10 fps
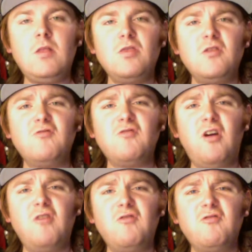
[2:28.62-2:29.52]
The
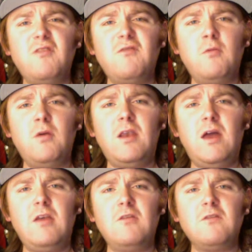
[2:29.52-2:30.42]
Chargers and
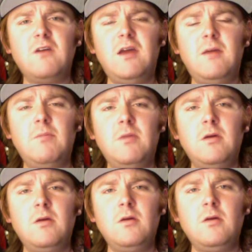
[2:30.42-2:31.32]
49ers game
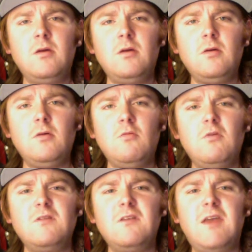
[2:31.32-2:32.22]

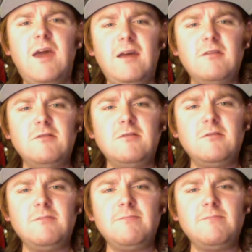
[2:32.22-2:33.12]
was next.
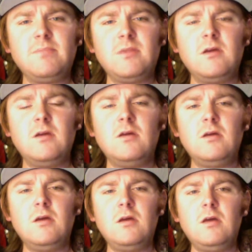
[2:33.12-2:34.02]

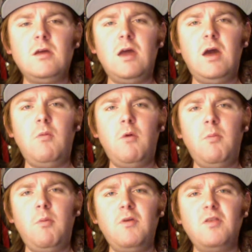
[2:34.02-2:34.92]
At one
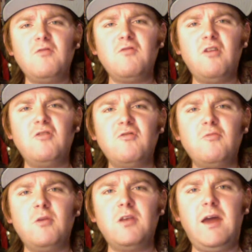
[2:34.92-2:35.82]
point, the Chargers
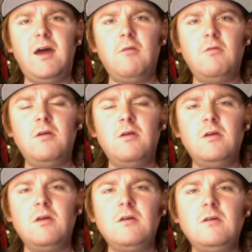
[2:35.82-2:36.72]
were down
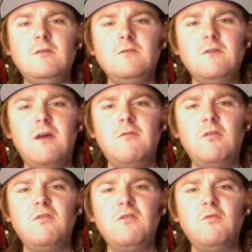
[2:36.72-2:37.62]

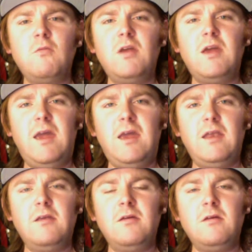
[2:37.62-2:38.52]

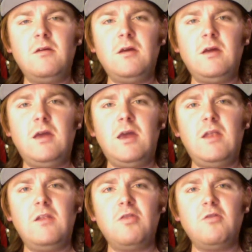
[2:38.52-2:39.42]
7-28
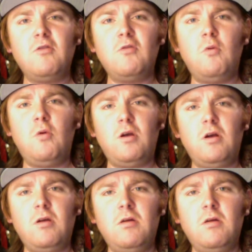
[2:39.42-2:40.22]
in the third quarter,